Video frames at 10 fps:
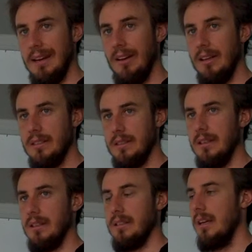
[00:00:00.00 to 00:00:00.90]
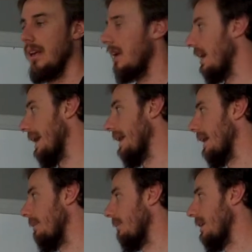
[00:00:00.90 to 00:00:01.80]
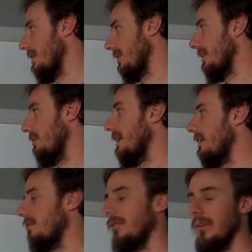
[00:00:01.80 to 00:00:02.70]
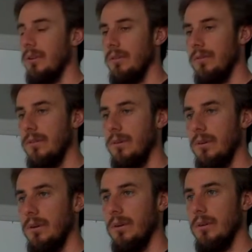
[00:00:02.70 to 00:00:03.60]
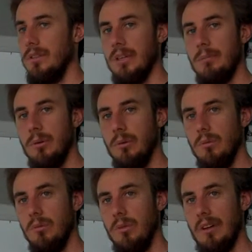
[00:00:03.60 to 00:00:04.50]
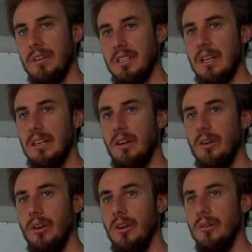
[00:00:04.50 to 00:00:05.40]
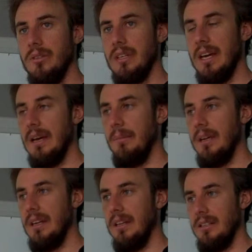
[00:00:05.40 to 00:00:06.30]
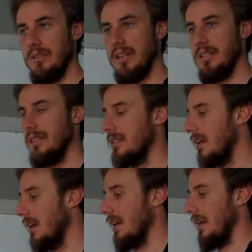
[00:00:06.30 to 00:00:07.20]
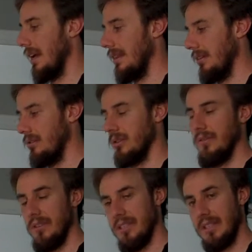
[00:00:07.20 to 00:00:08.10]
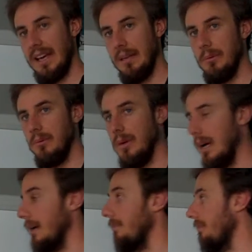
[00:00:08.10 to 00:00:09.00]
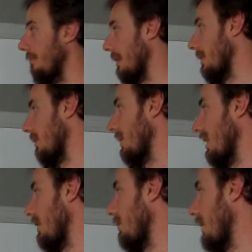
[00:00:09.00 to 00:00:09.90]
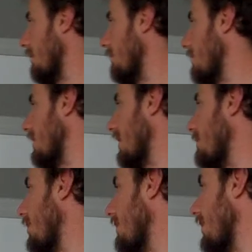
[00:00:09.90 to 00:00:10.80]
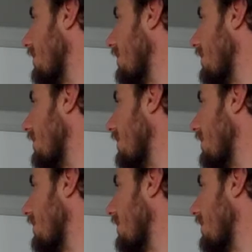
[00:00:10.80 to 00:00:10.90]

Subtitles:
lines and things, and so they're really good for simple graphics like logos and illustrations, and they're also very scalable. But we're going to skimp over